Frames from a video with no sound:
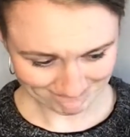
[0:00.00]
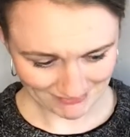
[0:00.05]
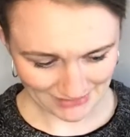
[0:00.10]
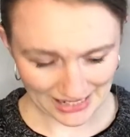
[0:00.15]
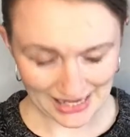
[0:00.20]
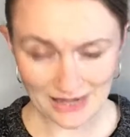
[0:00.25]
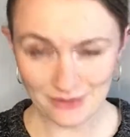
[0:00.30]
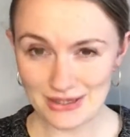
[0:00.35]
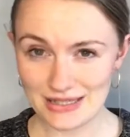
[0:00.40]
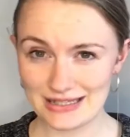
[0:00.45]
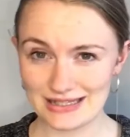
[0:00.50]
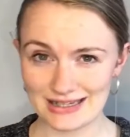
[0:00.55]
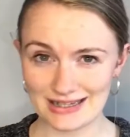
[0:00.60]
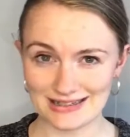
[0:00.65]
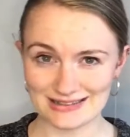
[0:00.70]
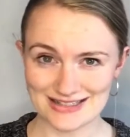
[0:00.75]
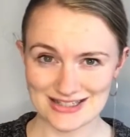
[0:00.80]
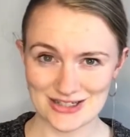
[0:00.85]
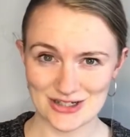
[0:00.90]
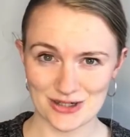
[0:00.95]
Anyway,
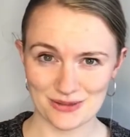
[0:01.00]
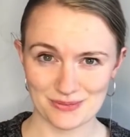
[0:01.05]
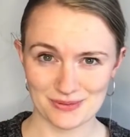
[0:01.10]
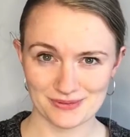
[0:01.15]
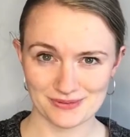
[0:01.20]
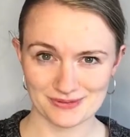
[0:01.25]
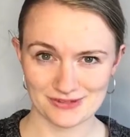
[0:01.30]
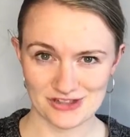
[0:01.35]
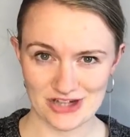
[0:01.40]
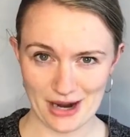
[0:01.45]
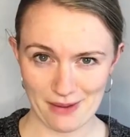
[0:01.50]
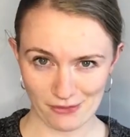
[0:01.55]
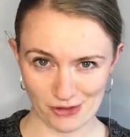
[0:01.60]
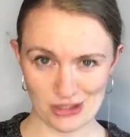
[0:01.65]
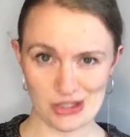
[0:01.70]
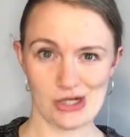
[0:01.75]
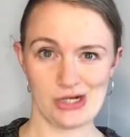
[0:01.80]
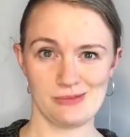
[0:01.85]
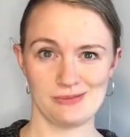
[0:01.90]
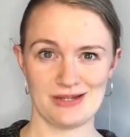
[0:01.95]
I'll stop jabbering
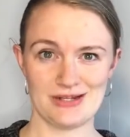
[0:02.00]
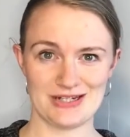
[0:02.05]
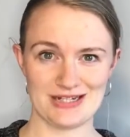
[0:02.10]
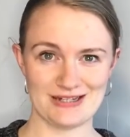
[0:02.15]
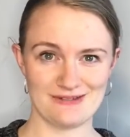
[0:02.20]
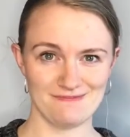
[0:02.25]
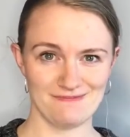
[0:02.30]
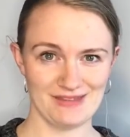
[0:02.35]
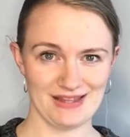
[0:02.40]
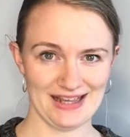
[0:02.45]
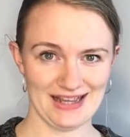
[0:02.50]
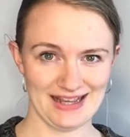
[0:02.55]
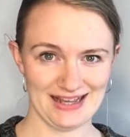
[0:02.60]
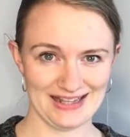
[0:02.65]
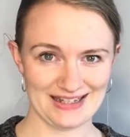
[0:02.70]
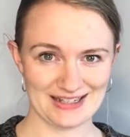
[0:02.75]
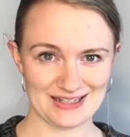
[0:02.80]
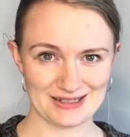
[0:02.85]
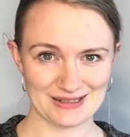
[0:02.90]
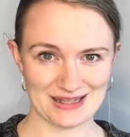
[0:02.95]
on about it
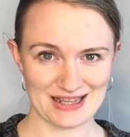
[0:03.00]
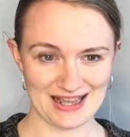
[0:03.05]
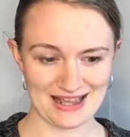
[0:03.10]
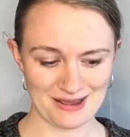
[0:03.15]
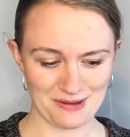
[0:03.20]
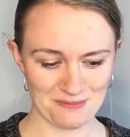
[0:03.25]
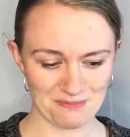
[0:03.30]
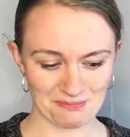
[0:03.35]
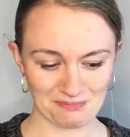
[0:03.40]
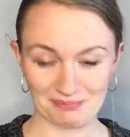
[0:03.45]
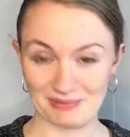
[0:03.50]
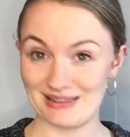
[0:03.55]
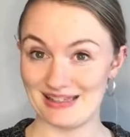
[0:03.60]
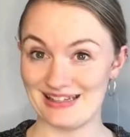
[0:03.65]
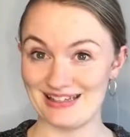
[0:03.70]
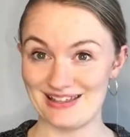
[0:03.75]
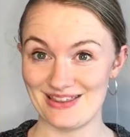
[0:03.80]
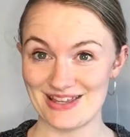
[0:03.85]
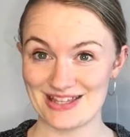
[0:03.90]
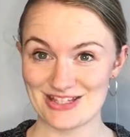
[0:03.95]
and play
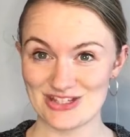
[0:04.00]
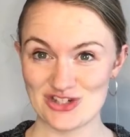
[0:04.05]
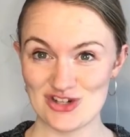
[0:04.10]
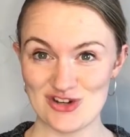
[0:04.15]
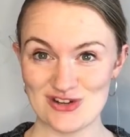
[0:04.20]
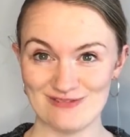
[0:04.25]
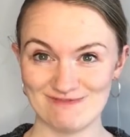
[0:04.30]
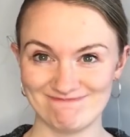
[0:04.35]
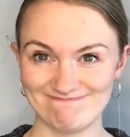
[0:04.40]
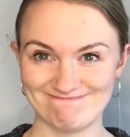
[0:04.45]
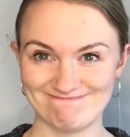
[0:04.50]
you this tune.